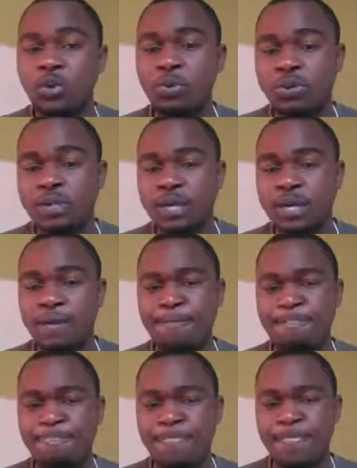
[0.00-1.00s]

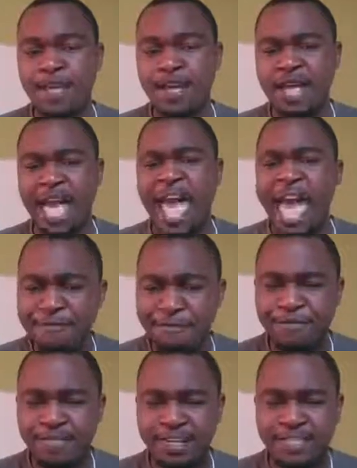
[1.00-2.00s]
have
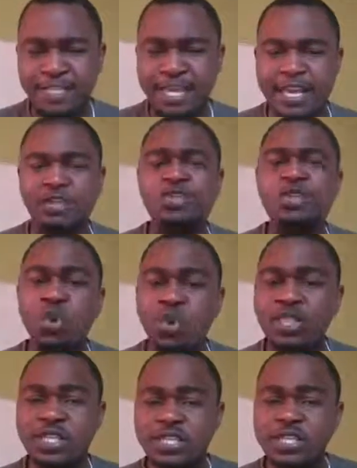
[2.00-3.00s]
that can store
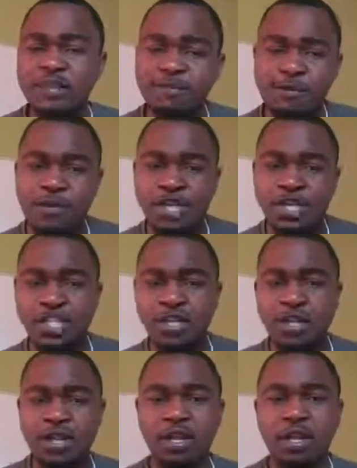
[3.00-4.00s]
this information
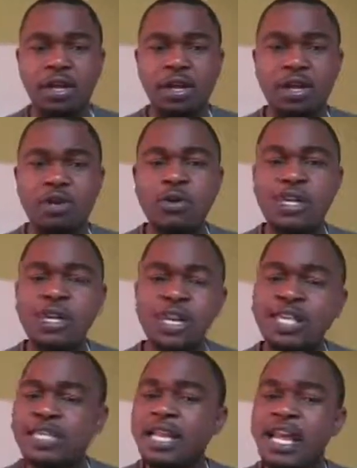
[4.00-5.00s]
on an
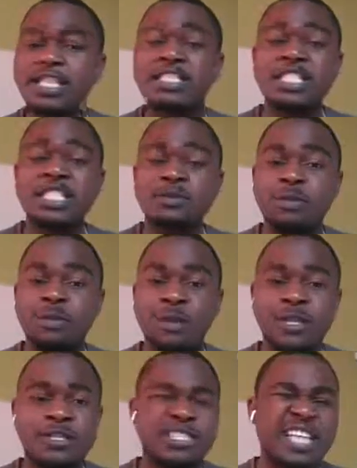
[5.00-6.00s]
easily accessible
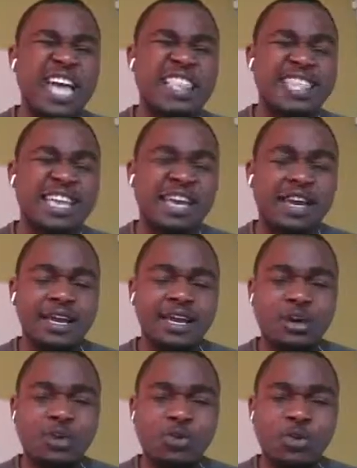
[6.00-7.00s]
place, I think
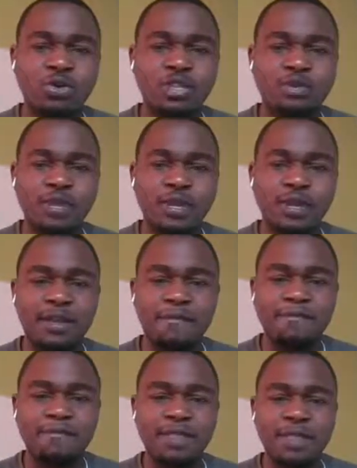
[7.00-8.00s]
we would be,
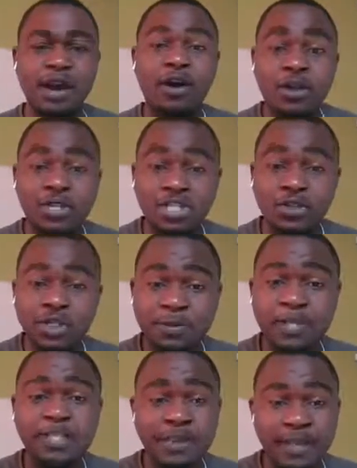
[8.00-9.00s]
our
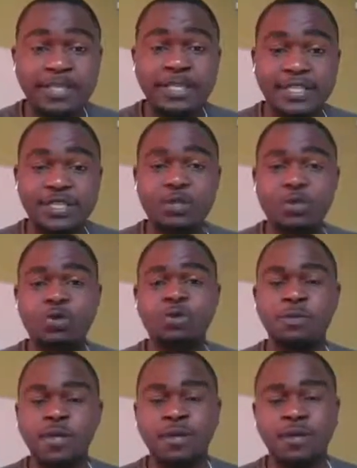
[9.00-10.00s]
geospatial industry could
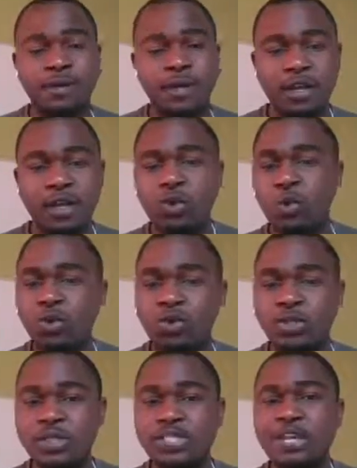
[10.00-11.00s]
be,
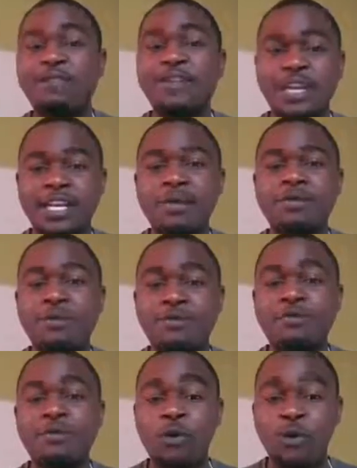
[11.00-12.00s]
will definitely move
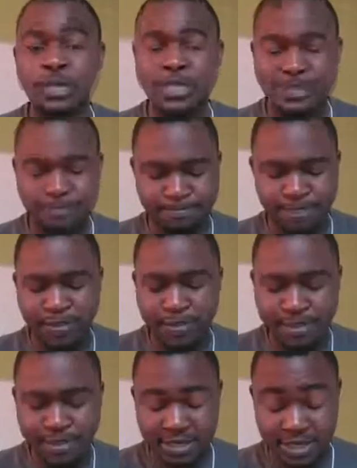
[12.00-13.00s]
forward.
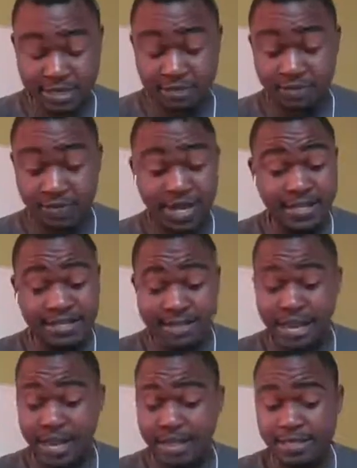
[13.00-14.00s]
Because as of late,
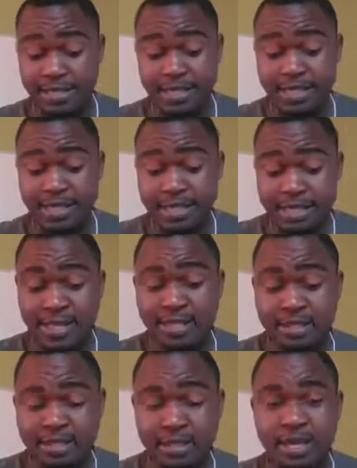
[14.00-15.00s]
like I said, I think
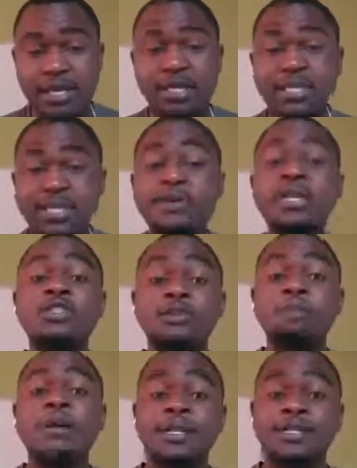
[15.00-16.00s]
there's still little
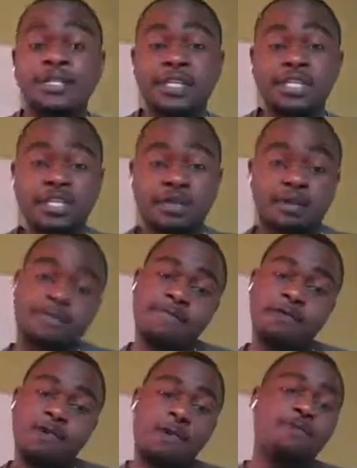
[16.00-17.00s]
penetration
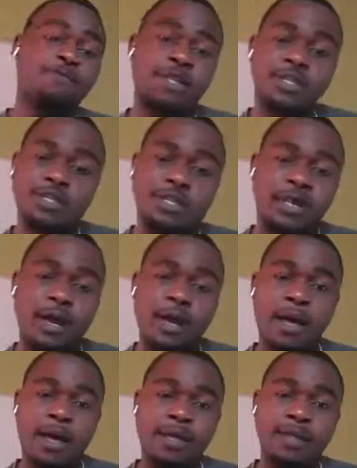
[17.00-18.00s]
of this
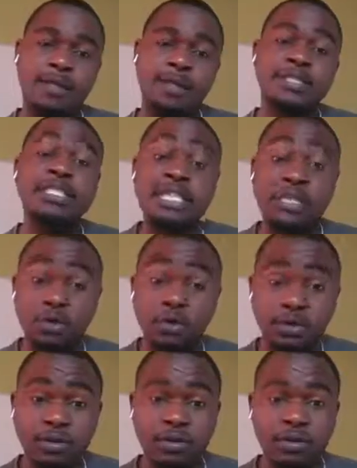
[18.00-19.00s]
skill
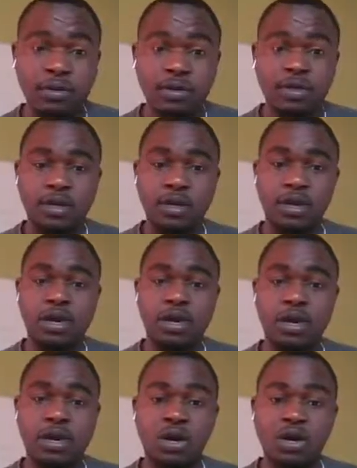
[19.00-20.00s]

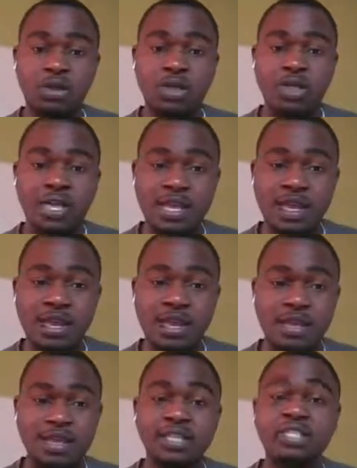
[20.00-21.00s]

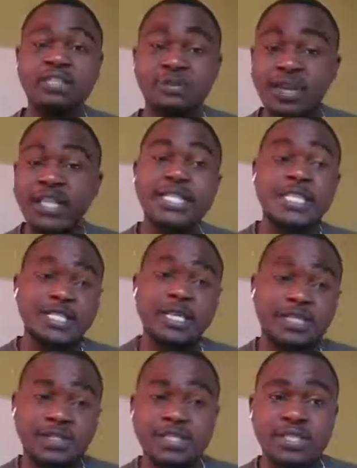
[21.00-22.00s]
within the different
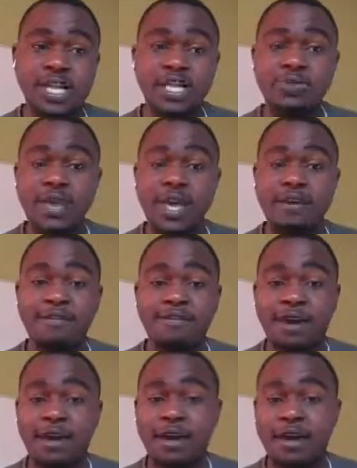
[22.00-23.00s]
industries that we have
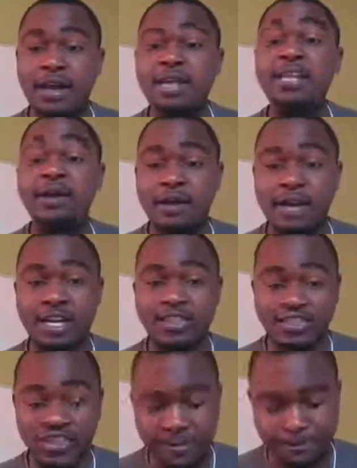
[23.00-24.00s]
in our country.